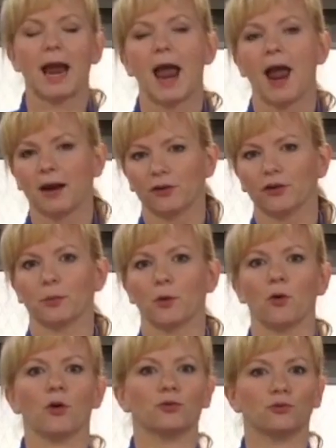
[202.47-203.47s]
to anchor the
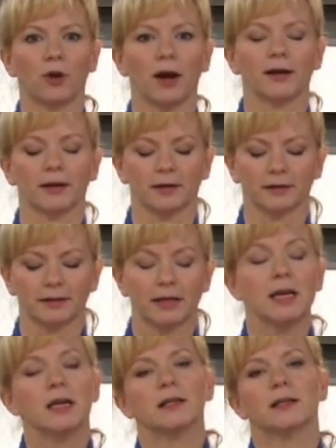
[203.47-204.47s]
bowl right in.
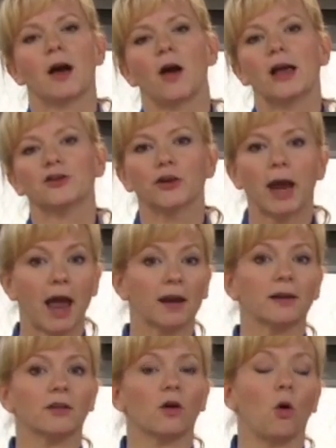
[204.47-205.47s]
Now, as you're
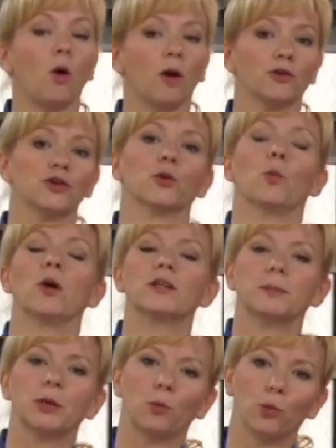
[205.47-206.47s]
adding the oil, you want
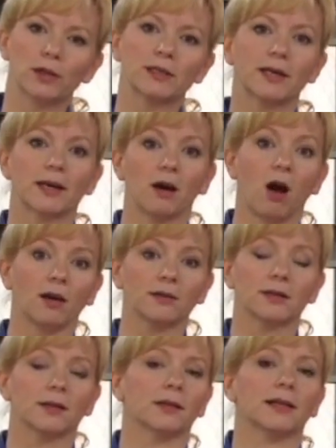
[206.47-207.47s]
to be whisking
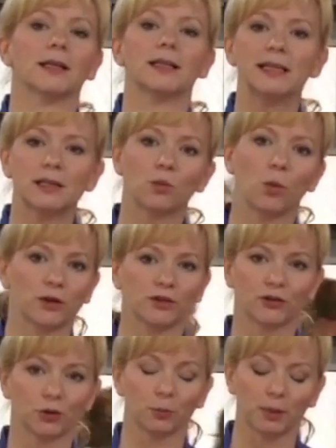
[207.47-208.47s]
constantly, at least one
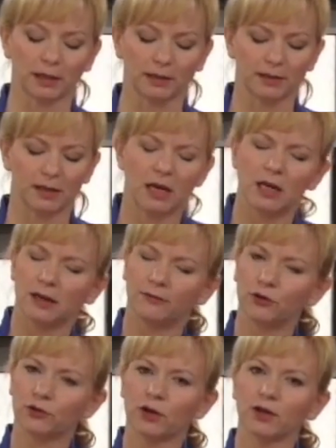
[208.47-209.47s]
to two minutes.
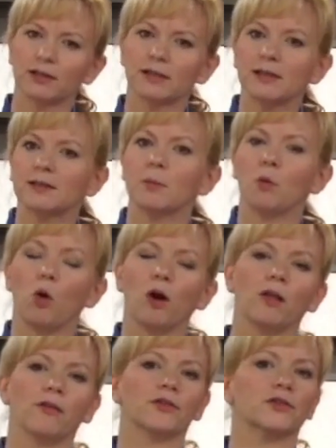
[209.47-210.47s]
If you start to see some
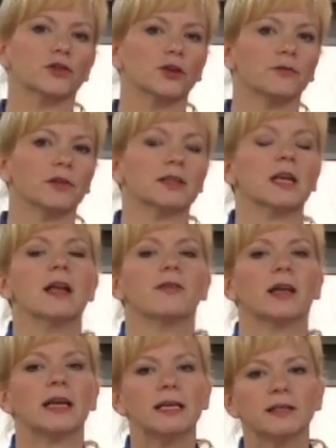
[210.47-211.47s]
oil on the surface
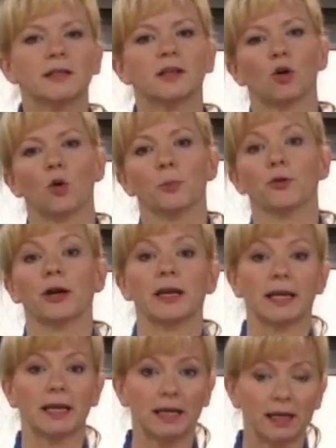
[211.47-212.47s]
that isn't
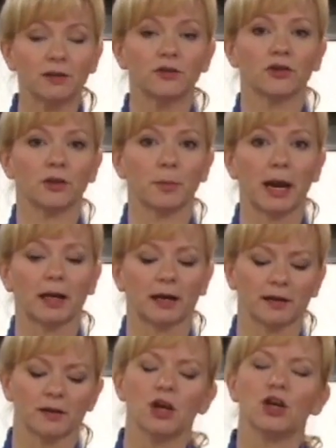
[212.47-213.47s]
incorporating into the
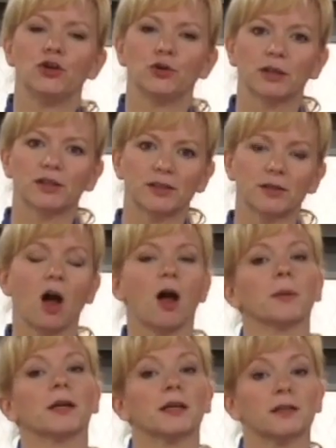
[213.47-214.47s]
mayonnaise, you can
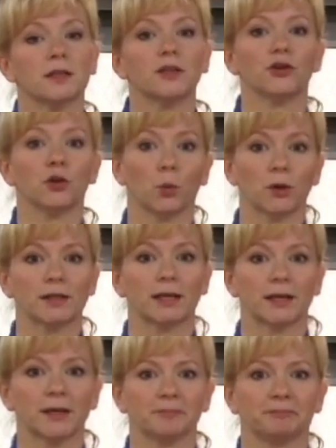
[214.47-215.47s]
stop and continue to whisk
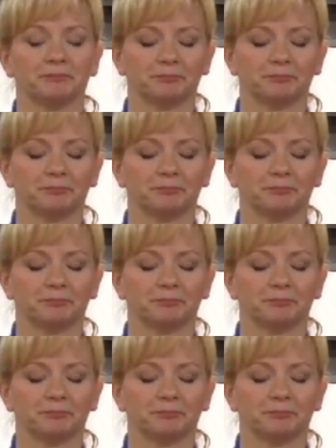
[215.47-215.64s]
it in.